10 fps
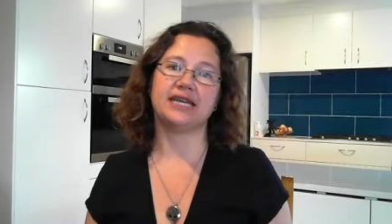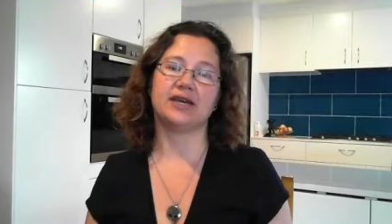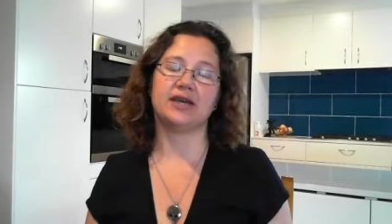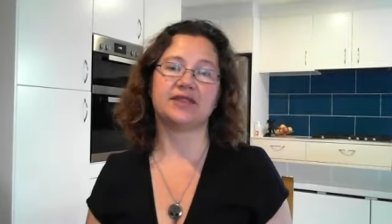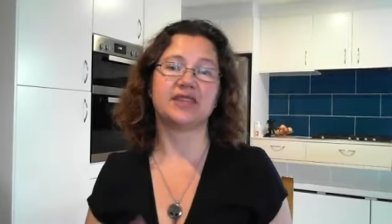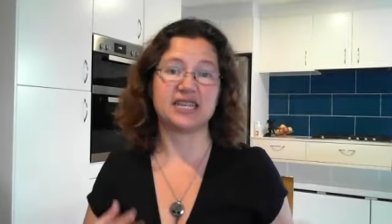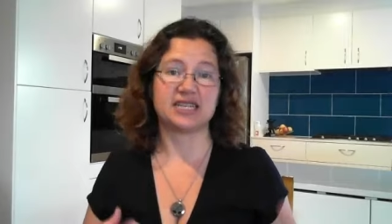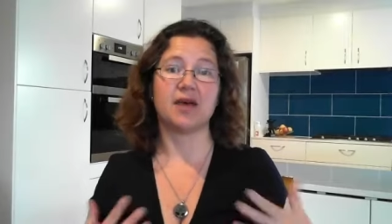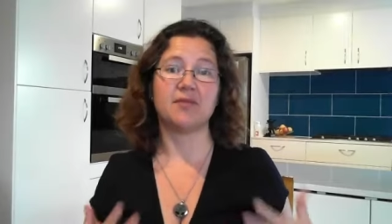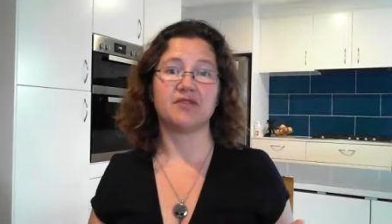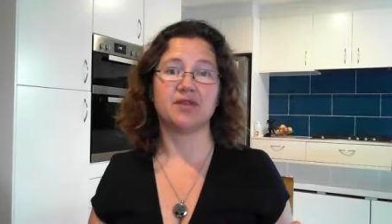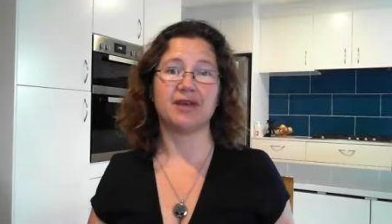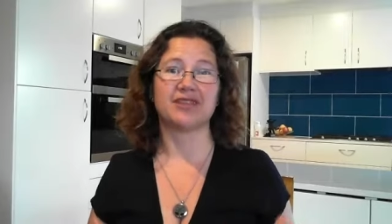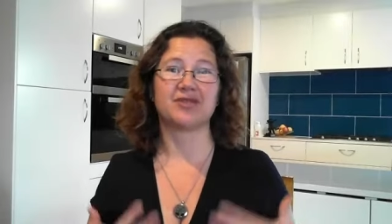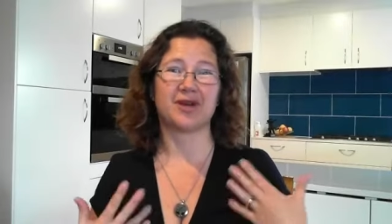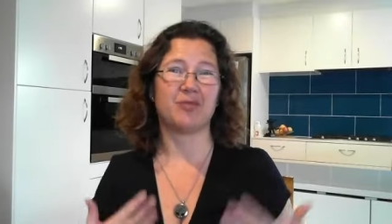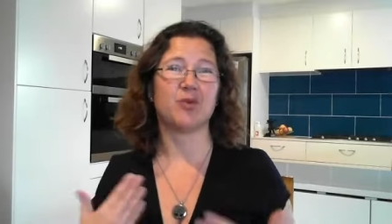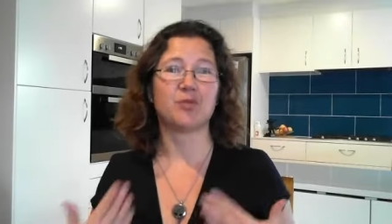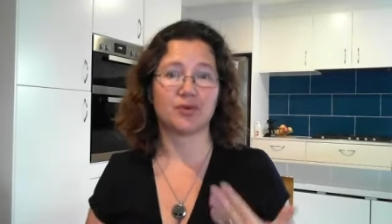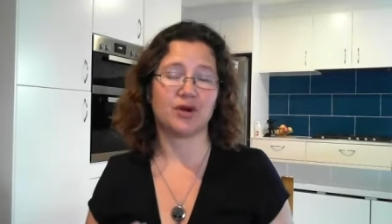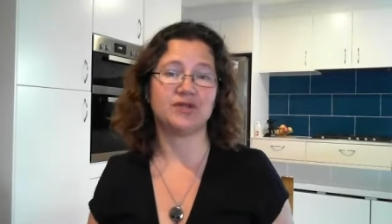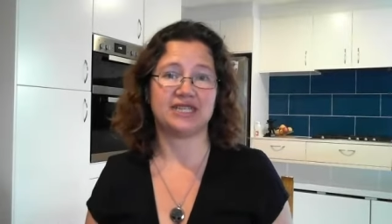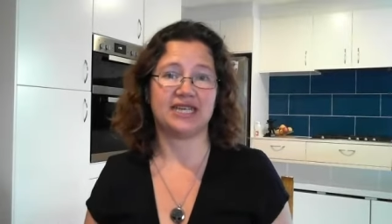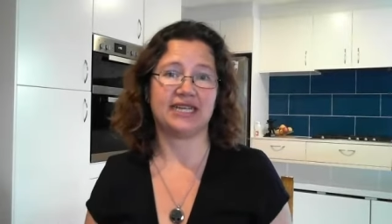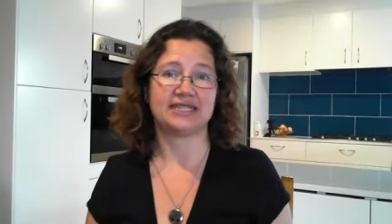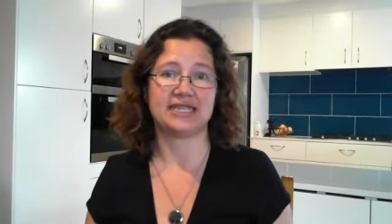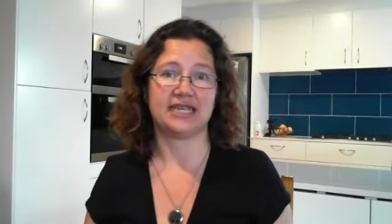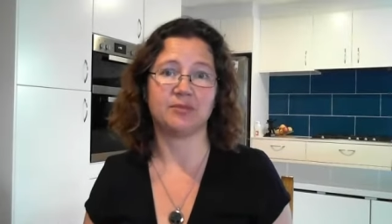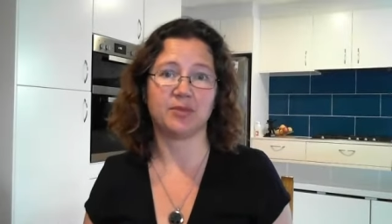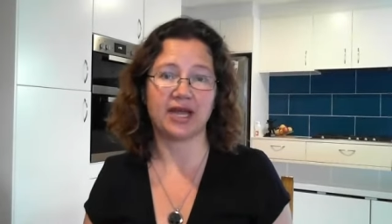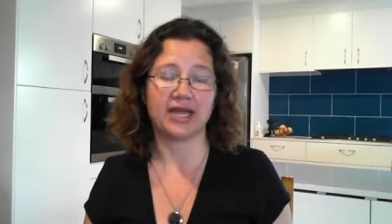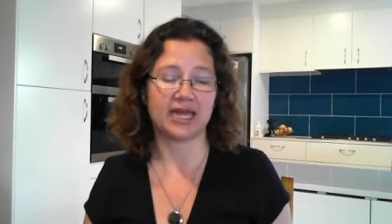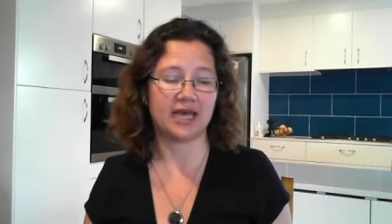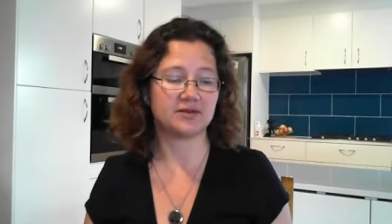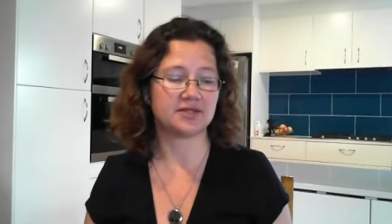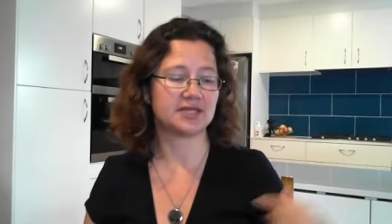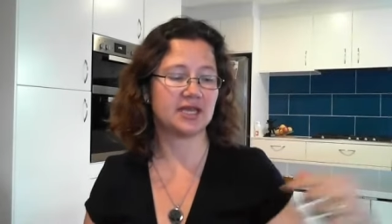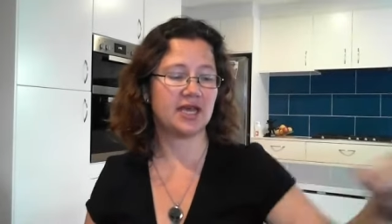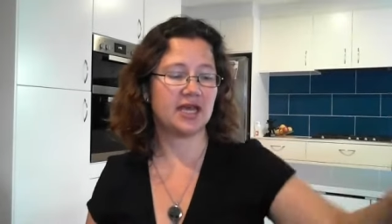Clear at that time of the month when I'm more prone to getting skin breakouts.